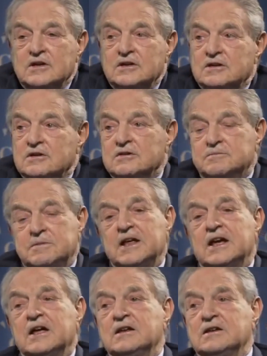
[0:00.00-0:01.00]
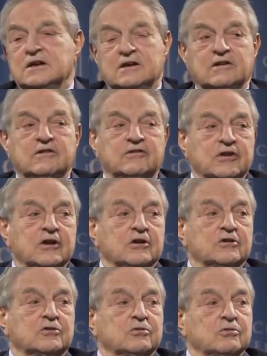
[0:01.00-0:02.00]
The plan is
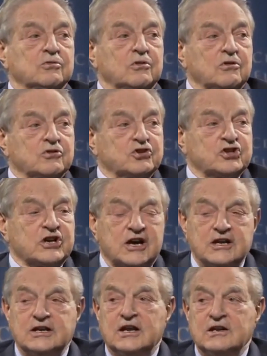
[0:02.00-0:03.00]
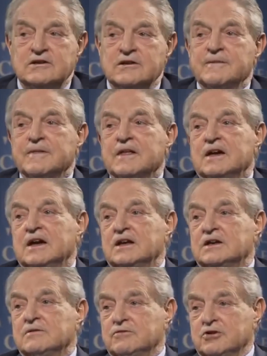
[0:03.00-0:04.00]
to launch INET
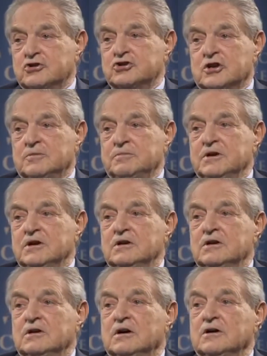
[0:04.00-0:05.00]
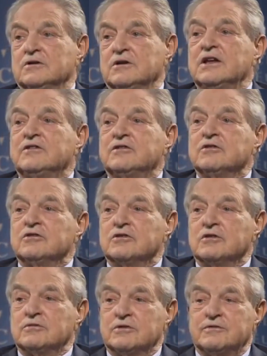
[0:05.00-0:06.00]
at a workshop on the lessons
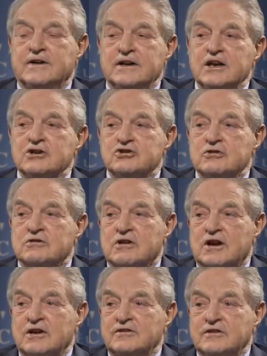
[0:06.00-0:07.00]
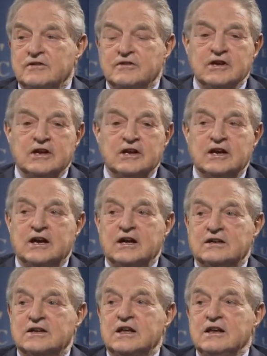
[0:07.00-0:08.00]
of the financial crisis
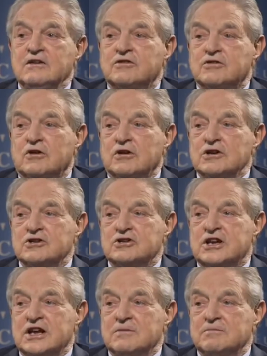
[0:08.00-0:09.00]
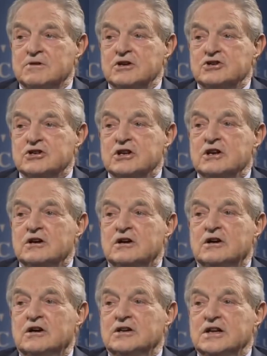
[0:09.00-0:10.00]
at King's College, Cambridge,
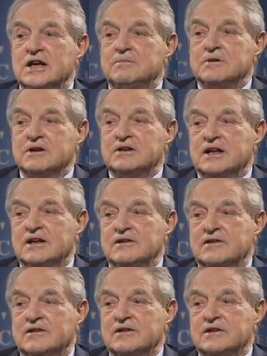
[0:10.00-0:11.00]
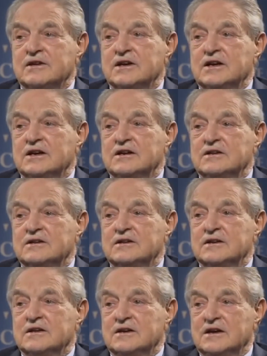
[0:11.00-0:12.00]
on April 10th and
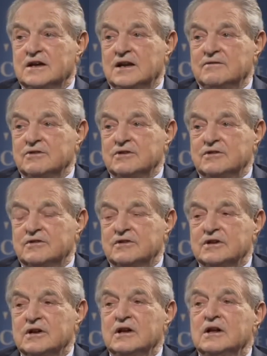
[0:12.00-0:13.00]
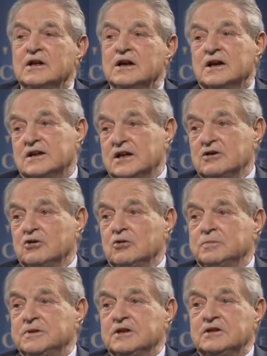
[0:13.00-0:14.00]
11th. And I
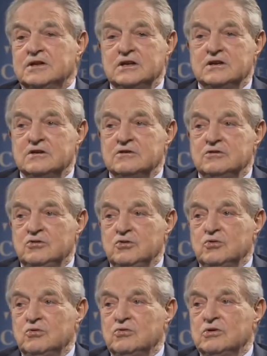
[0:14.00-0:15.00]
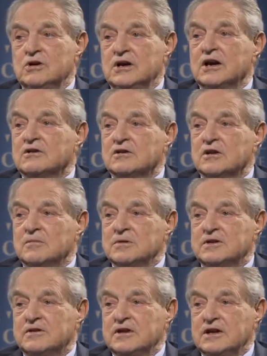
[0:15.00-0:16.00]
hope that the new
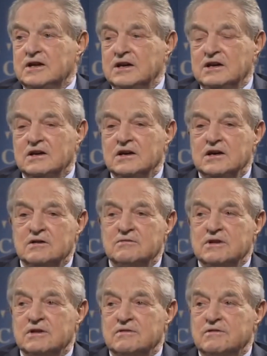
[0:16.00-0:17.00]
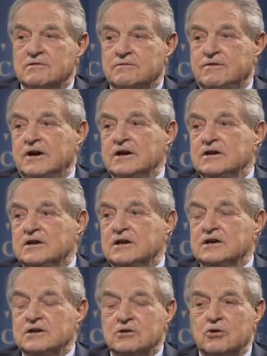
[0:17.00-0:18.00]
economic thinking will find
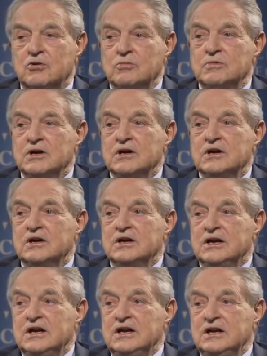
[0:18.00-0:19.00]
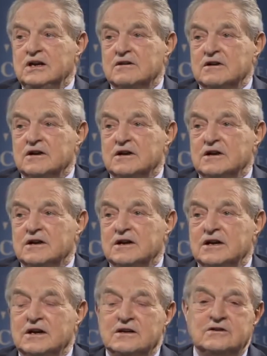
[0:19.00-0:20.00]
a home here
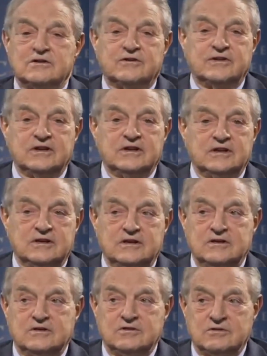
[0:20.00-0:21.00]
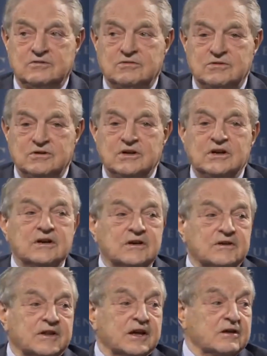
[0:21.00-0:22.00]
at the CEU.
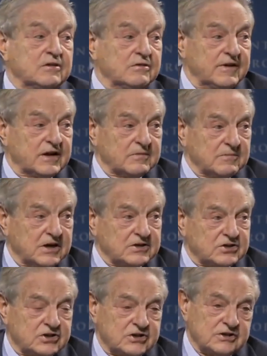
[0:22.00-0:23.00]
Thank you very much.